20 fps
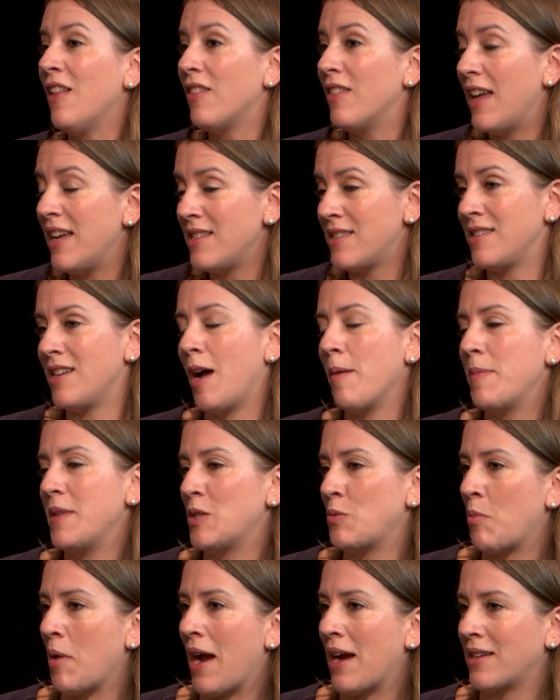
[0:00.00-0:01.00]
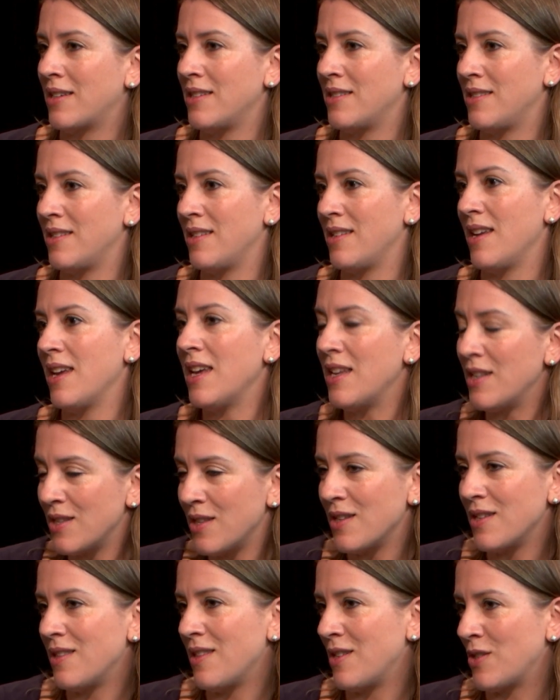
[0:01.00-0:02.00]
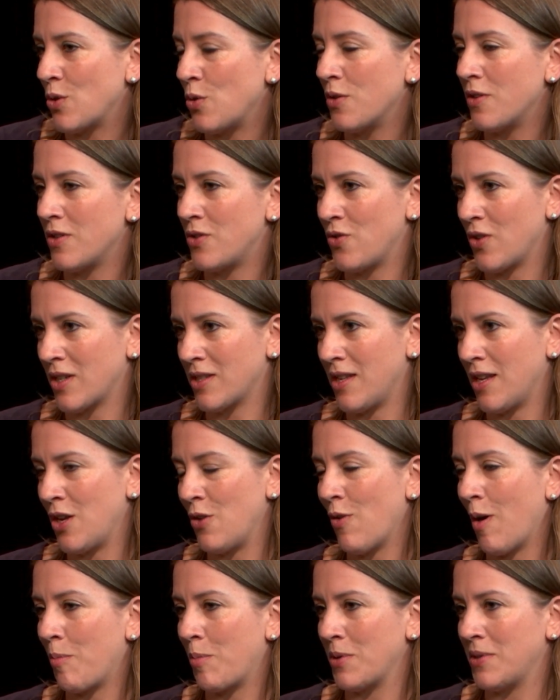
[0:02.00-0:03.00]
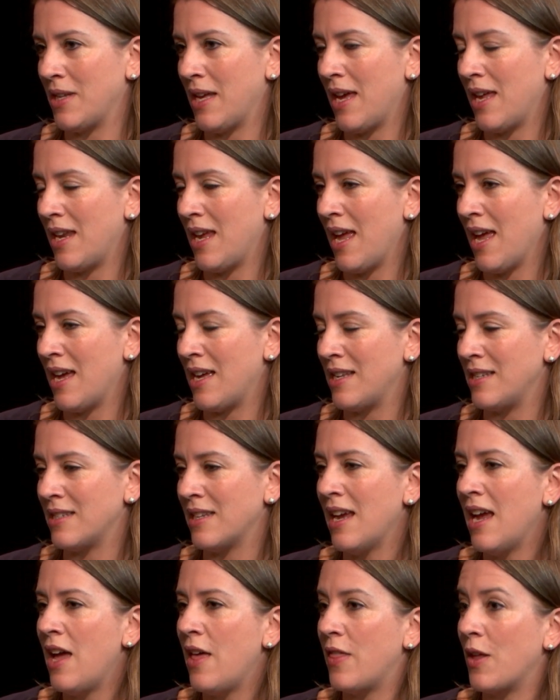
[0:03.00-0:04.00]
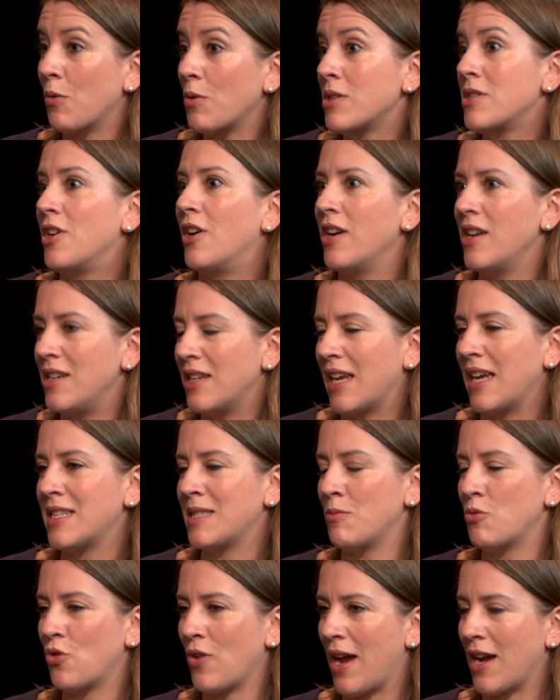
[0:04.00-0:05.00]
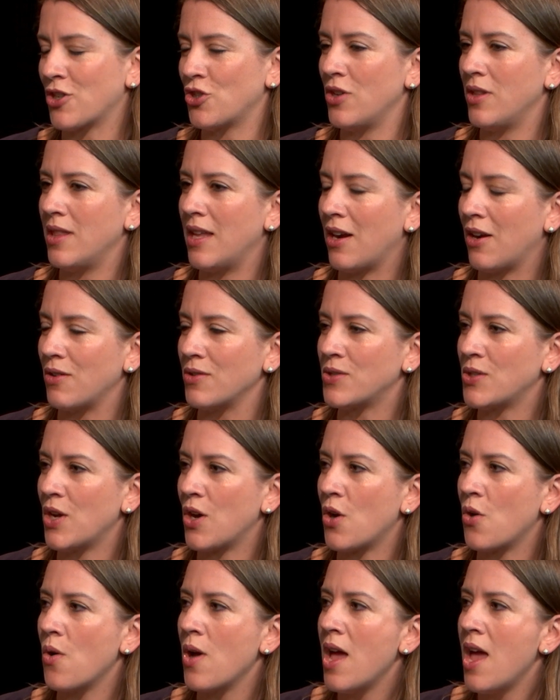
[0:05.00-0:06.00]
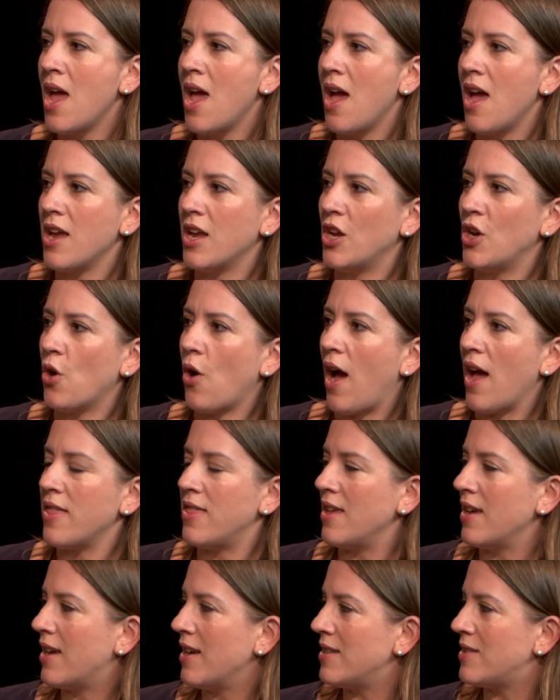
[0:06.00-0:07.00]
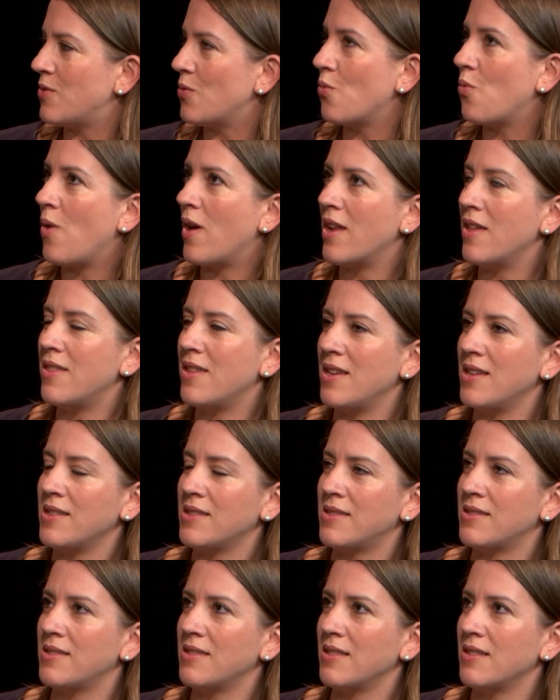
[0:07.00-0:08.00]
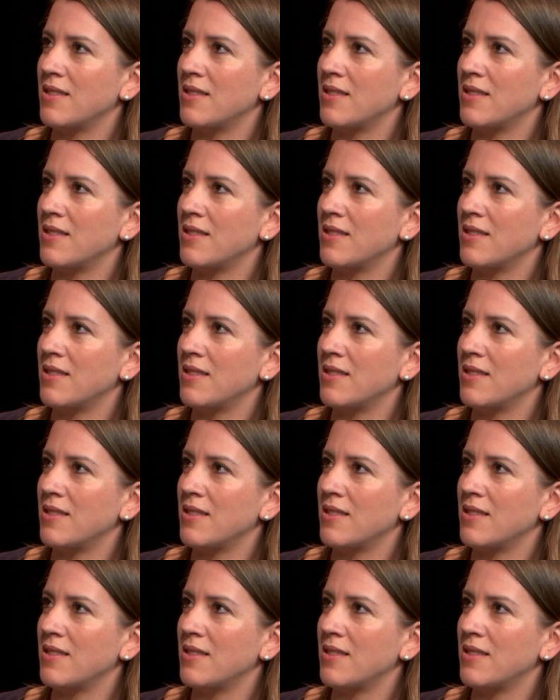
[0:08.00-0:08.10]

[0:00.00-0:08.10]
let's stop this practice in the school districts that you represent. And they were starting to get some traction there. So, I think it's one of these